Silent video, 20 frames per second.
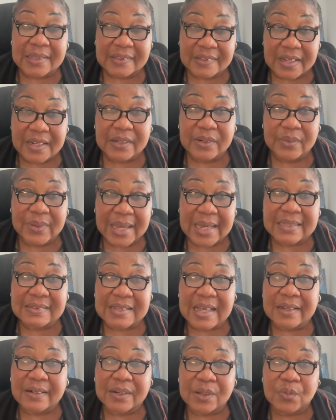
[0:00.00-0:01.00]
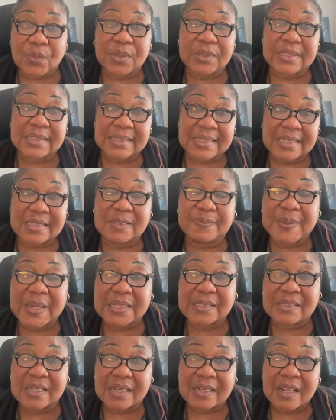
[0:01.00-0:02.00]
tell you exactly what is
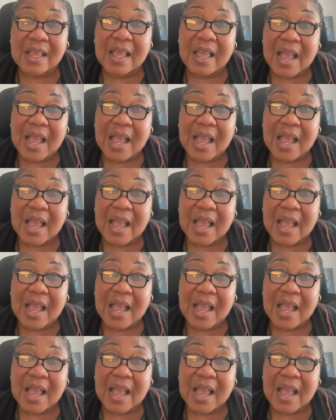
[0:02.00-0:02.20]
expected